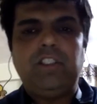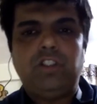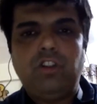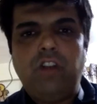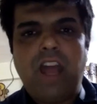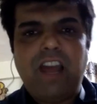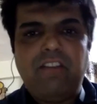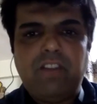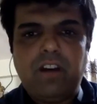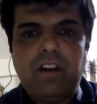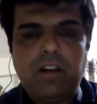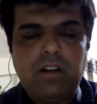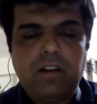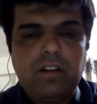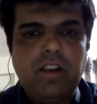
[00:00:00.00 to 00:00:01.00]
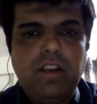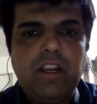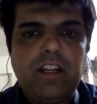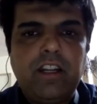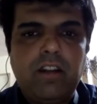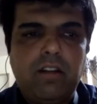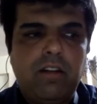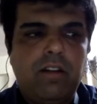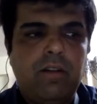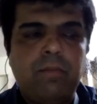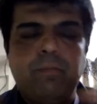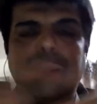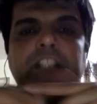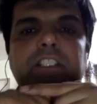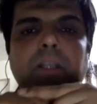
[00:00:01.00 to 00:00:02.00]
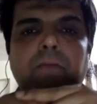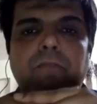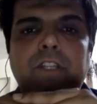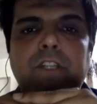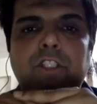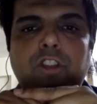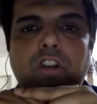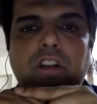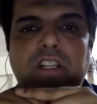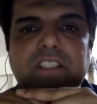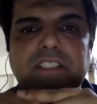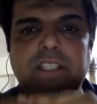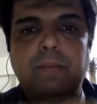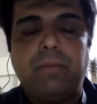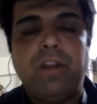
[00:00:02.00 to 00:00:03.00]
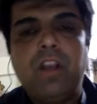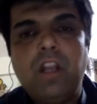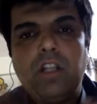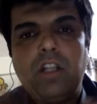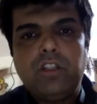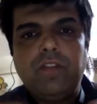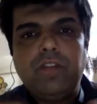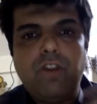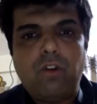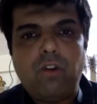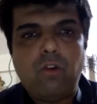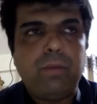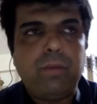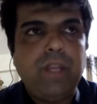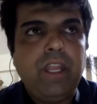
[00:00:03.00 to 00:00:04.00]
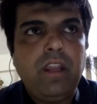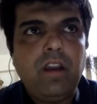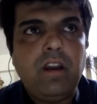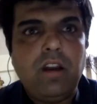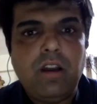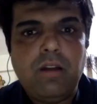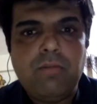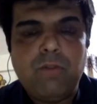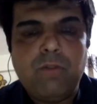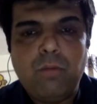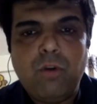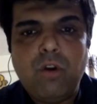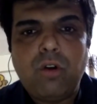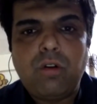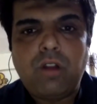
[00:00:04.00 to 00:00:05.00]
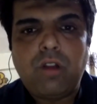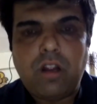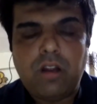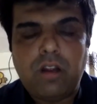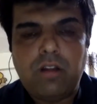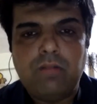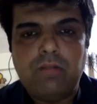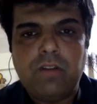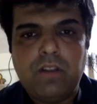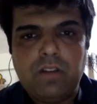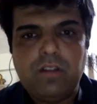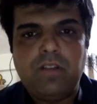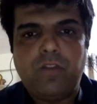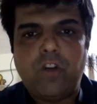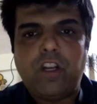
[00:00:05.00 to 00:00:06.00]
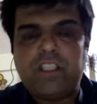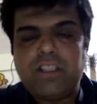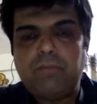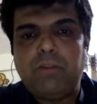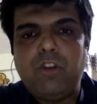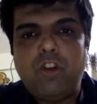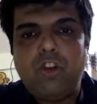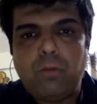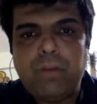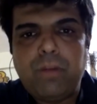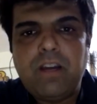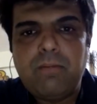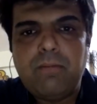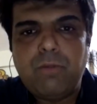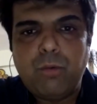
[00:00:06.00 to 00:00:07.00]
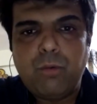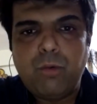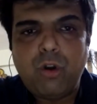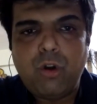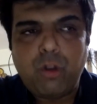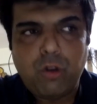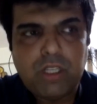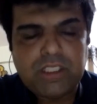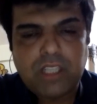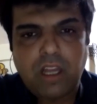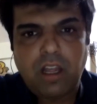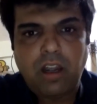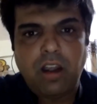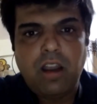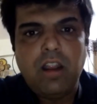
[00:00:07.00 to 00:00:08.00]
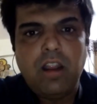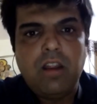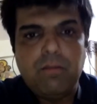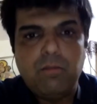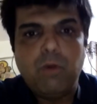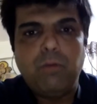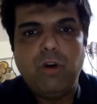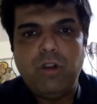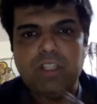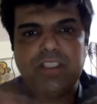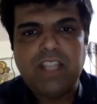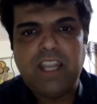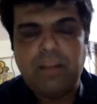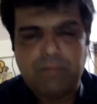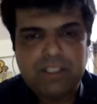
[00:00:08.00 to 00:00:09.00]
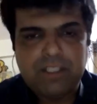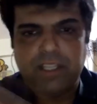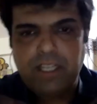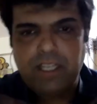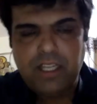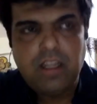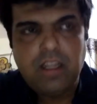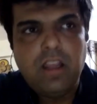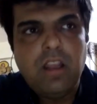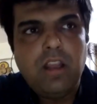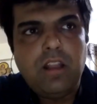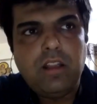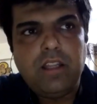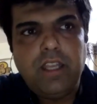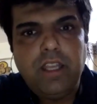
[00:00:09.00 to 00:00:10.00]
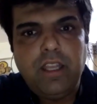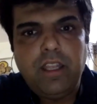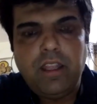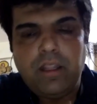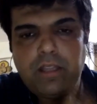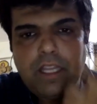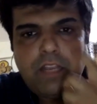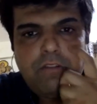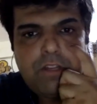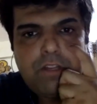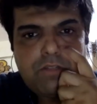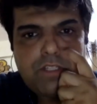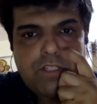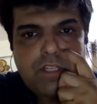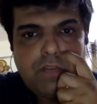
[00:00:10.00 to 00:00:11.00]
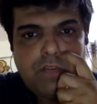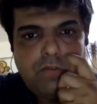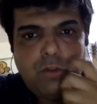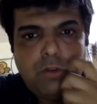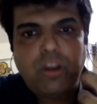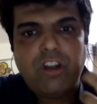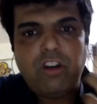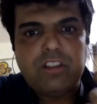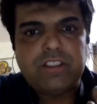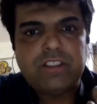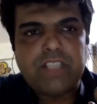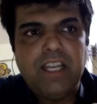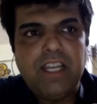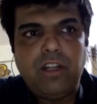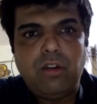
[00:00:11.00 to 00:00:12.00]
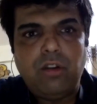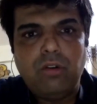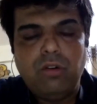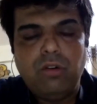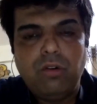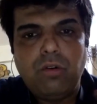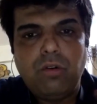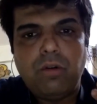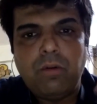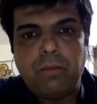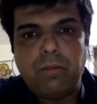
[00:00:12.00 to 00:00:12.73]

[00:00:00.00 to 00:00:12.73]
should have a mix up with your concepts. So if you're opening a Momo, for example, you're opening a Momo QSR. Momo is like basically the thing which we serve. You cannot sell it to